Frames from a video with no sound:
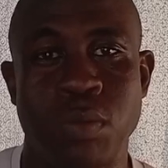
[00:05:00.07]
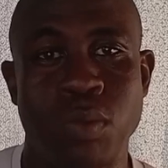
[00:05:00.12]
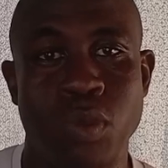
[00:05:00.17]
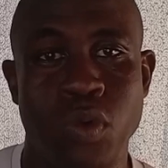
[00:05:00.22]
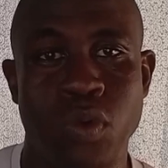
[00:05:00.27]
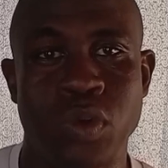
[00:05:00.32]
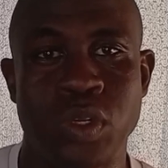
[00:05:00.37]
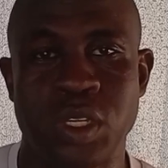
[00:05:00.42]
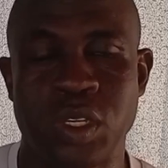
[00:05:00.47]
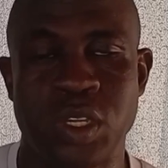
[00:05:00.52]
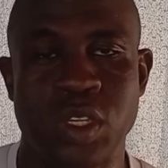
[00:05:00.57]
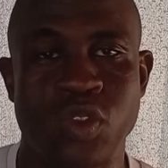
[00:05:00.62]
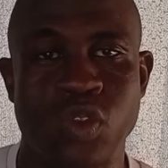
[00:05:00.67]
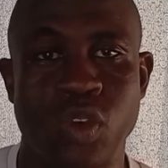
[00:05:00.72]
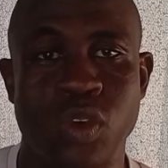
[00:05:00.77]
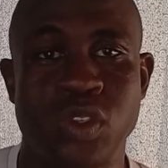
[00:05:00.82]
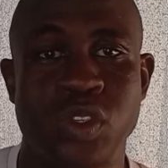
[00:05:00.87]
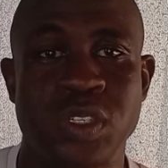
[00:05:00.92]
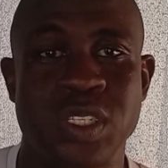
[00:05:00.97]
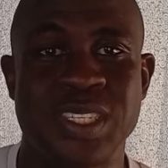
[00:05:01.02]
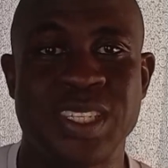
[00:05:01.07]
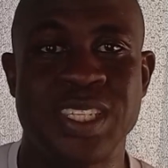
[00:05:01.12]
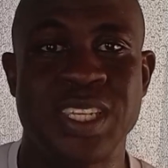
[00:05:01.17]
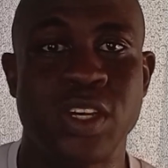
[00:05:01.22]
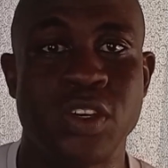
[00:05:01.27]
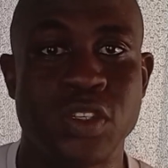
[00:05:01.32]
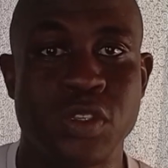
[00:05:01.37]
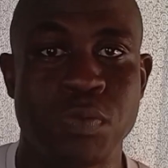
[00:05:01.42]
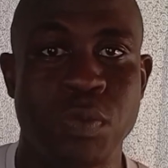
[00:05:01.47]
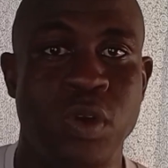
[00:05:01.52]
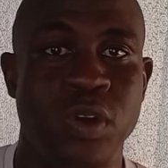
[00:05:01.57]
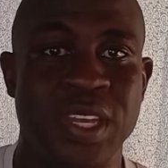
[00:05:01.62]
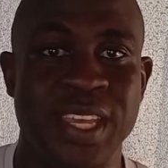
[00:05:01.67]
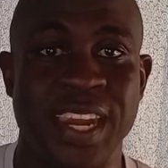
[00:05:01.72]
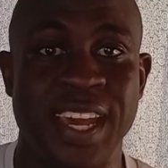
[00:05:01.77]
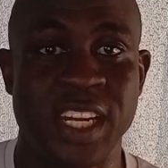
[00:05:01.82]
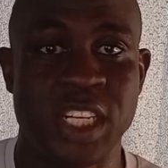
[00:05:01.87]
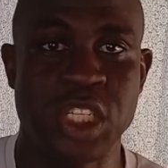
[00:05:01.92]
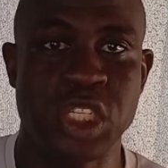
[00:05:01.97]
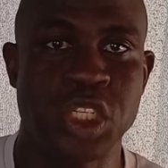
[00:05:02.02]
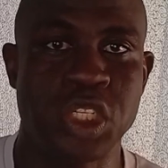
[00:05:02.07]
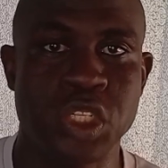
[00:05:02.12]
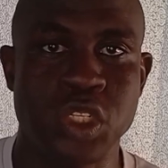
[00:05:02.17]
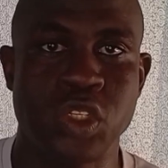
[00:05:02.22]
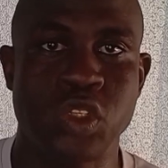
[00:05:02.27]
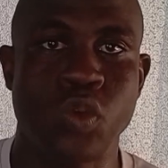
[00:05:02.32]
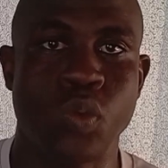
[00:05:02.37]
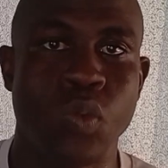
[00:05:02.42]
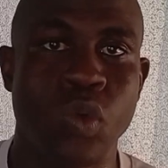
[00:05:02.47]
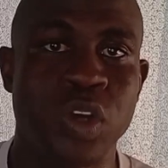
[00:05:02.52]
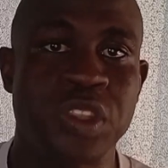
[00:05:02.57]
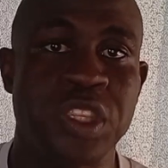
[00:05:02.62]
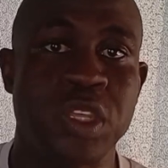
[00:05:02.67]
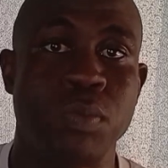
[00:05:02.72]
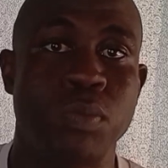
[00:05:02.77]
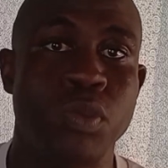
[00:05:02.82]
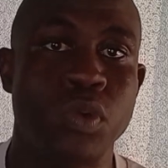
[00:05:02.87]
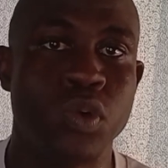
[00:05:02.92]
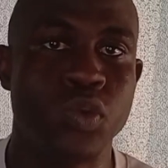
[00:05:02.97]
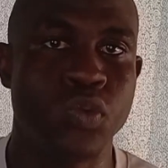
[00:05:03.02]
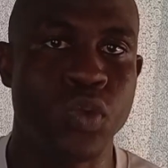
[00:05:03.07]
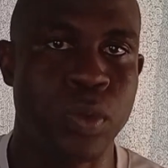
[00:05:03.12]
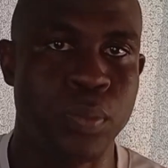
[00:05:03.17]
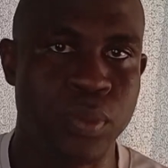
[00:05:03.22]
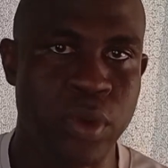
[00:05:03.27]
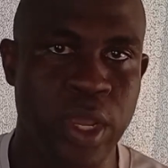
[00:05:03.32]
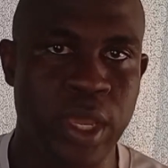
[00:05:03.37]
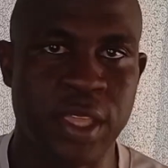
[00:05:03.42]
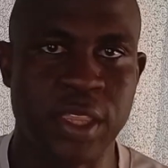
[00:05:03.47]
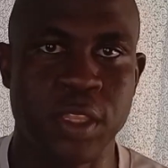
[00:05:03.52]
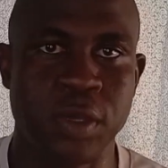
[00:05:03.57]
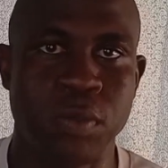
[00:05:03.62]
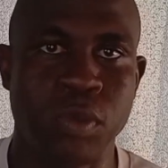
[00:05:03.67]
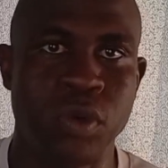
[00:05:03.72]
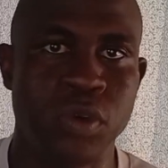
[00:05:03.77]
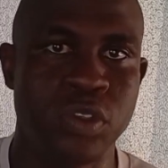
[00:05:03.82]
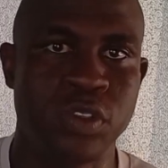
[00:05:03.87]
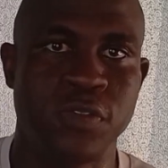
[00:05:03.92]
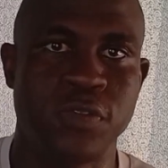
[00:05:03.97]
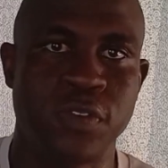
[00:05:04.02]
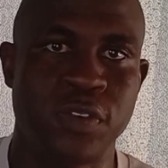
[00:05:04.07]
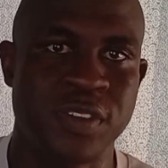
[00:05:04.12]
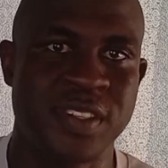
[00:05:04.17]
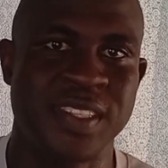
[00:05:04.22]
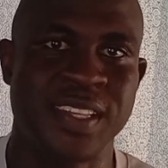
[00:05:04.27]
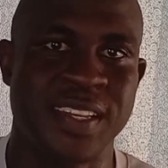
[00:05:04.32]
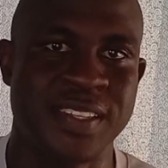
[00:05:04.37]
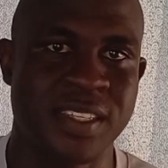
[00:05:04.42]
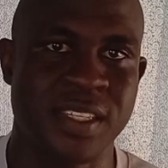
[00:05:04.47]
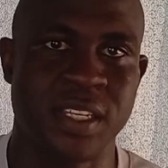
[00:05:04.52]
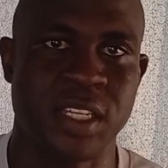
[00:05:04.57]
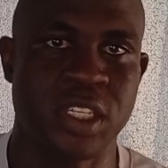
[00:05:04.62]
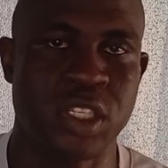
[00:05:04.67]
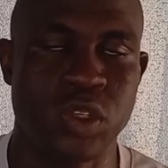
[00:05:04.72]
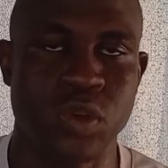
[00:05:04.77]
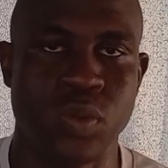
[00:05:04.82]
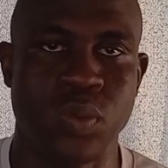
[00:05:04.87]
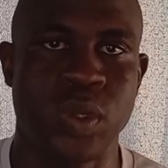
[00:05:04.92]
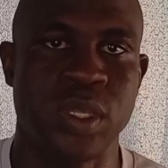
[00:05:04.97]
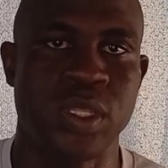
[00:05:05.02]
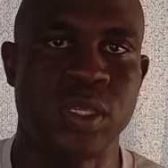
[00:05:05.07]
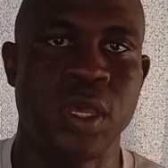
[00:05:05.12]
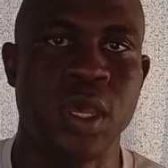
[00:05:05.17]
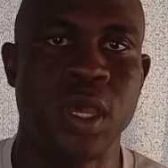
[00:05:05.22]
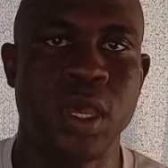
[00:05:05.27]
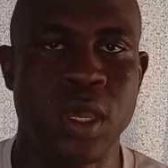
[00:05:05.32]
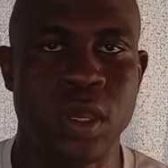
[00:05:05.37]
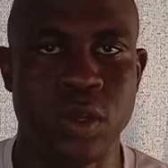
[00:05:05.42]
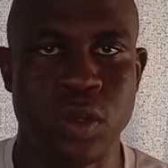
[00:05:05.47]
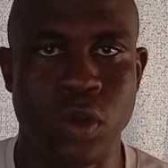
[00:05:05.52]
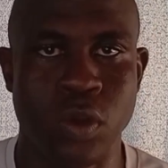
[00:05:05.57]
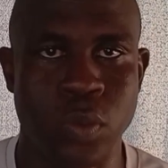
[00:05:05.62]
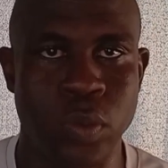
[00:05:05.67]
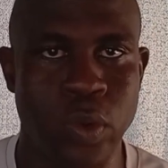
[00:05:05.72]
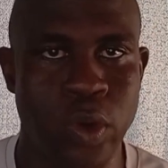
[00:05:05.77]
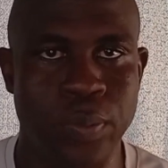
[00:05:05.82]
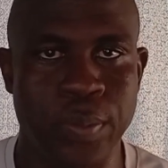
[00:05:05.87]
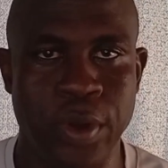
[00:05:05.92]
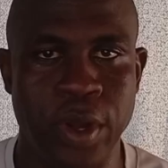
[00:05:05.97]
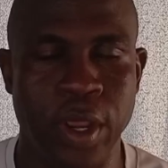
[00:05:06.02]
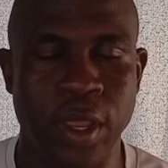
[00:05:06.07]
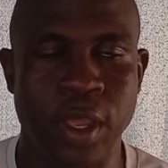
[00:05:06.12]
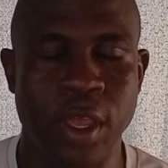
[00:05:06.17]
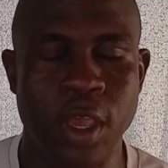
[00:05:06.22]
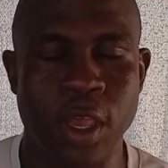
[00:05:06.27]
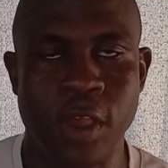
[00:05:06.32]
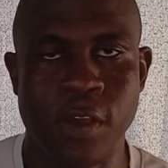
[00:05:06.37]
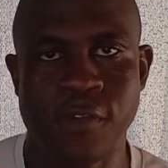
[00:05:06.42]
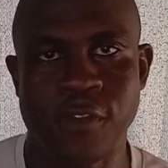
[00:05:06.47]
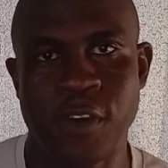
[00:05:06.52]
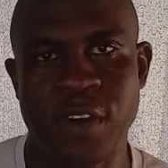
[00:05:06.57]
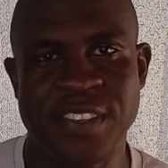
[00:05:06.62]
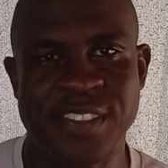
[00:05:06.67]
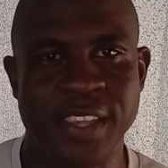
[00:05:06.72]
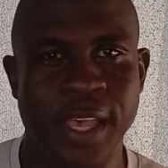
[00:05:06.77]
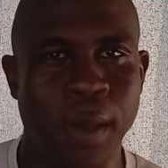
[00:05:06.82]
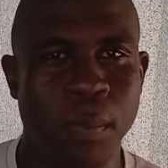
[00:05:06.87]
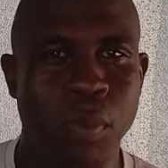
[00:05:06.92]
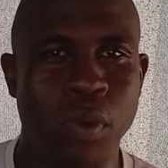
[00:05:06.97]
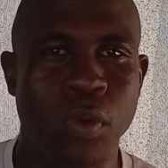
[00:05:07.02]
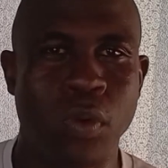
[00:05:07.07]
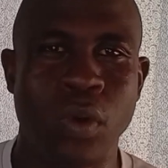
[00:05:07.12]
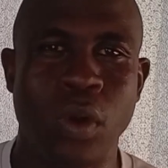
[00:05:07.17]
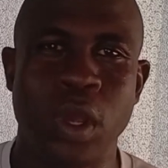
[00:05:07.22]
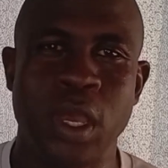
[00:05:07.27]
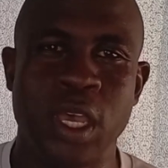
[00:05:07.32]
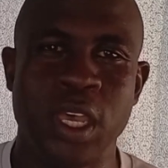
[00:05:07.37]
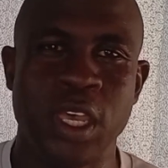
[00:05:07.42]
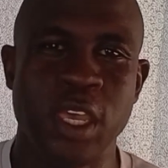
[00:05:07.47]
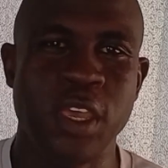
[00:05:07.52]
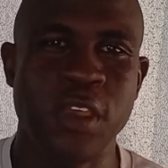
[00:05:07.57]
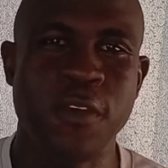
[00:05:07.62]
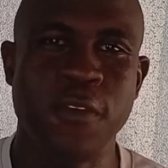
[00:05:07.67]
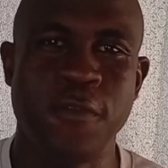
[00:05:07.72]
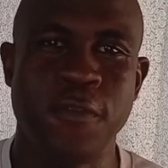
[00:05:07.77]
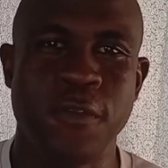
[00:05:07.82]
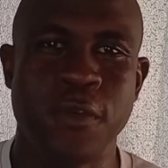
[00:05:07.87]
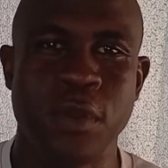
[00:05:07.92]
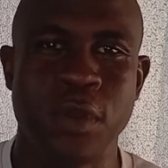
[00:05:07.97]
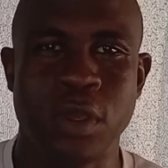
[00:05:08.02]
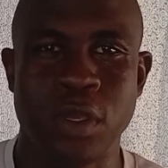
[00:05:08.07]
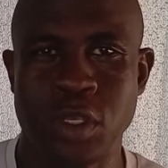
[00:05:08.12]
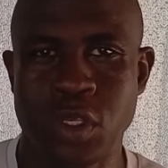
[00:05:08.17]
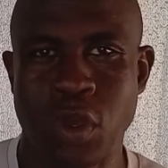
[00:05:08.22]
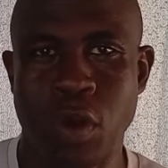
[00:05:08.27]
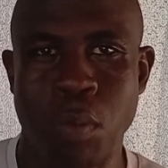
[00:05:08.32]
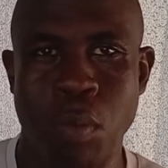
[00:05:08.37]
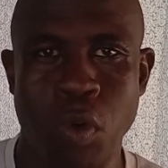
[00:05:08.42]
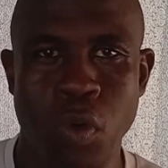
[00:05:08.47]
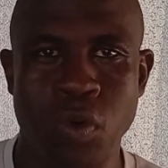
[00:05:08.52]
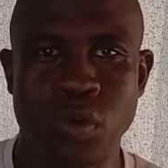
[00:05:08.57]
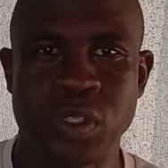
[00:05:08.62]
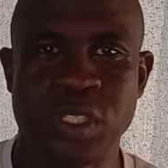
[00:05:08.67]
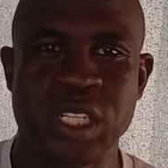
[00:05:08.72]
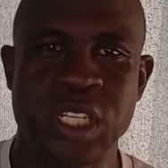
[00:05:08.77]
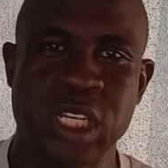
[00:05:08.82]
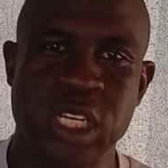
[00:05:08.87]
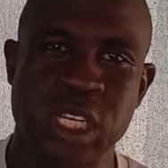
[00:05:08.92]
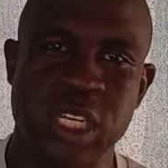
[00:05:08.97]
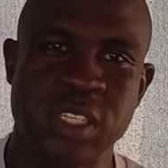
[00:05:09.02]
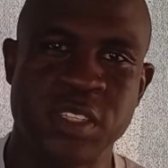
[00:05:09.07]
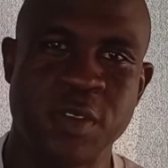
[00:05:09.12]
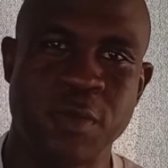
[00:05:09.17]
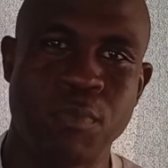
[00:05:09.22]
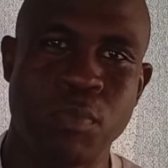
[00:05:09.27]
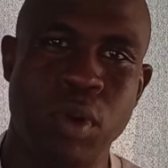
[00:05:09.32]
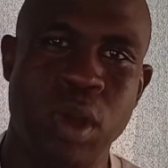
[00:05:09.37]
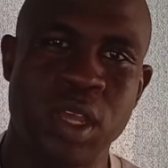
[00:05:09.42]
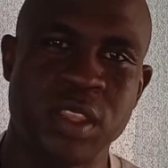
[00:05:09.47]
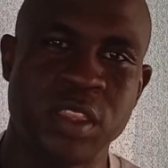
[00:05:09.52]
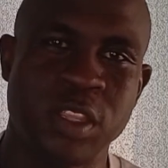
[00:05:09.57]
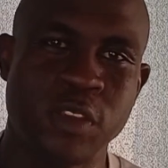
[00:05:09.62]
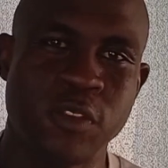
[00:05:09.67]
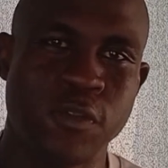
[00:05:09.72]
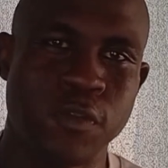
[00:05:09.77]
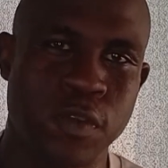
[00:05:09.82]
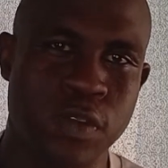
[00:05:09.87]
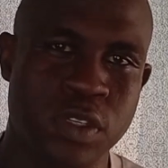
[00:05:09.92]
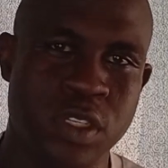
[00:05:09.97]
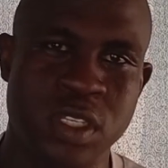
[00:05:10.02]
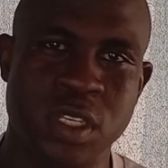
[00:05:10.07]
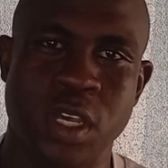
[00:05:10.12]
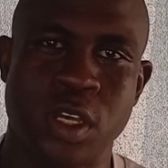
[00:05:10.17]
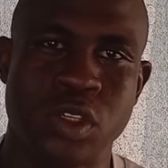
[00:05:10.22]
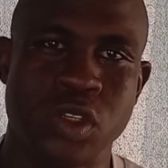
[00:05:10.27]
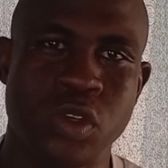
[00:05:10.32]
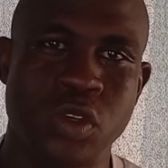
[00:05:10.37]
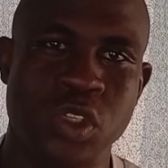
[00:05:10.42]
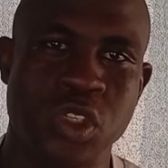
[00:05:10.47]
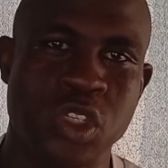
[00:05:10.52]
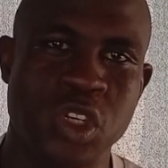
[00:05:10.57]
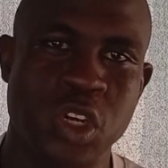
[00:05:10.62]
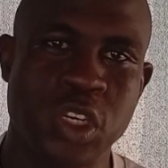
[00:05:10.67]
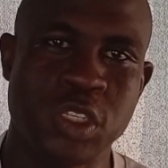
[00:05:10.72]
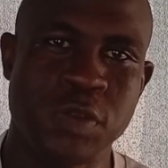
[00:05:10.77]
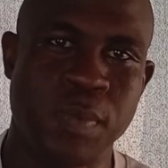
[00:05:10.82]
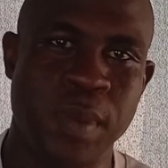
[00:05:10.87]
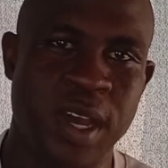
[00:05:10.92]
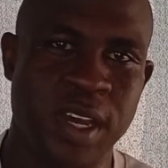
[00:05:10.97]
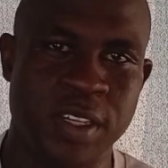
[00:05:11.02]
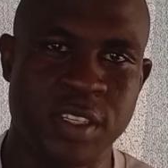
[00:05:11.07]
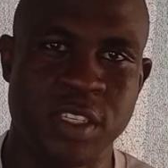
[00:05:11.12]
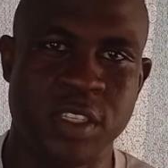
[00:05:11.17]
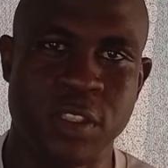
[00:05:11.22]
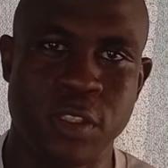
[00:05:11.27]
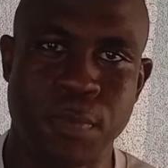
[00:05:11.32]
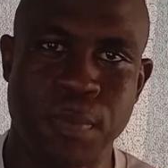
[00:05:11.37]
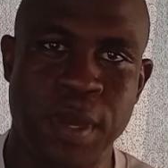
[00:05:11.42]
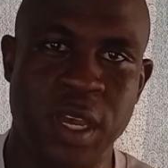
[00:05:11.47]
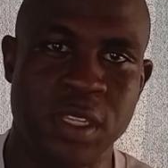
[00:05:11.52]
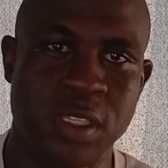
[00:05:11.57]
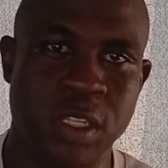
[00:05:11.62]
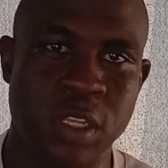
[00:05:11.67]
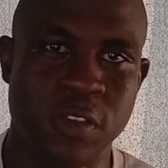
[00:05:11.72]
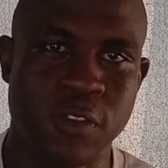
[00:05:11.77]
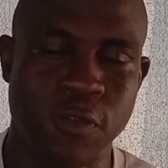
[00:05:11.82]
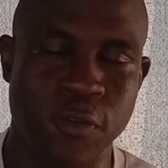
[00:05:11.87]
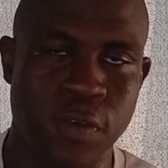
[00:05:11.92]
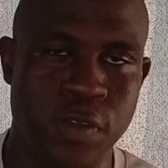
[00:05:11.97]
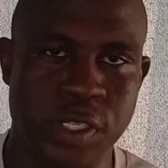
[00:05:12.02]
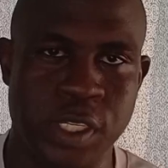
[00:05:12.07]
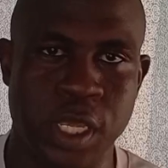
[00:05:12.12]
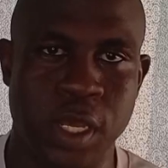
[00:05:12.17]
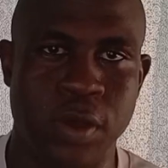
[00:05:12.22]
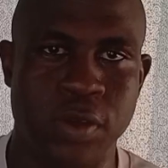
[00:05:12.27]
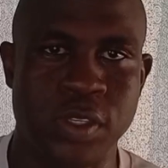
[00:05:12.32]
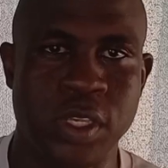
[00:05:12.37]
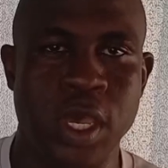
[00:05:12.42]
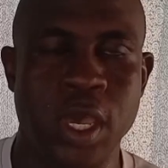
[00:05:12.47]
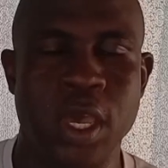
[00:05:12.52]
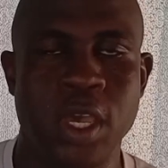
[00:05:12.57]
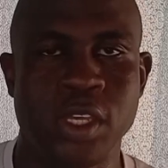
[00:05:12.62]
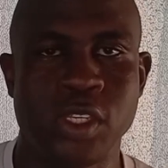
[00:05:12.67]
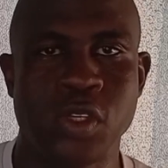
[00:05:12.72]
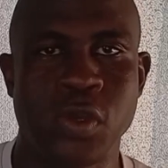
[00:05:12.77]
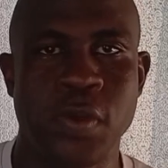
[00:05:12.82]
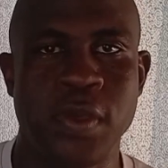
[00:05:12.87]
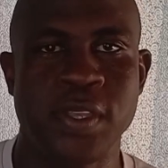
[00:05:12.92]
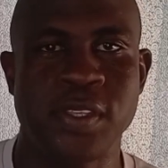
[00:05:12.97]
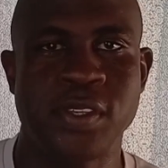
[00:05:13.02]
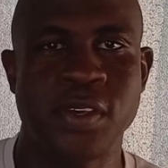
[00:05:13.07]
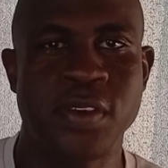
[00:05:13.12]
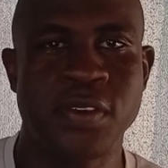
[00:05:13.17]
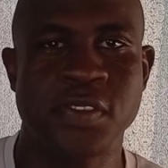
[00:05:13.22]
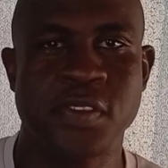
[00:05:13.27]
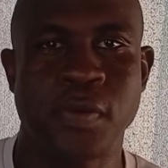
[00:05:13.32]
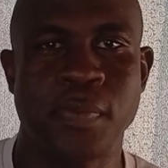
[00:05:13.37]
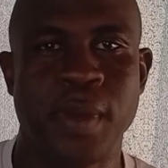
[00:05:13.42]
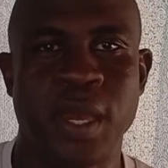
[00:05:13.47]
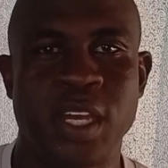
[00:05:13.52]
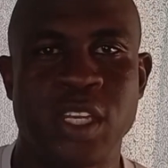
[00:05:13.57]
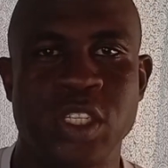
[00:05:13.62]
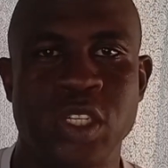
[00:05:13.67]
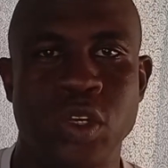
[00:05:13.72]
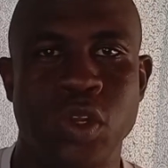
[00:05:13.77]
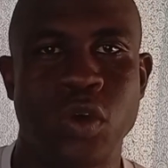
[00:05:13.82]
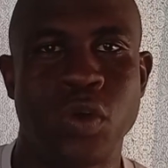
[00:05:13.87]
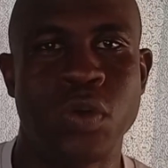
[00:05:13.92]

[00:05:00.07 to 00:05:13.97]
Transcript: moon, it also tells more in addition to what the moon will bring, the moon, the first house synastry will bring. For example, if your moon is in partner's first house conjunct Mars in the partner's first house, so it talks about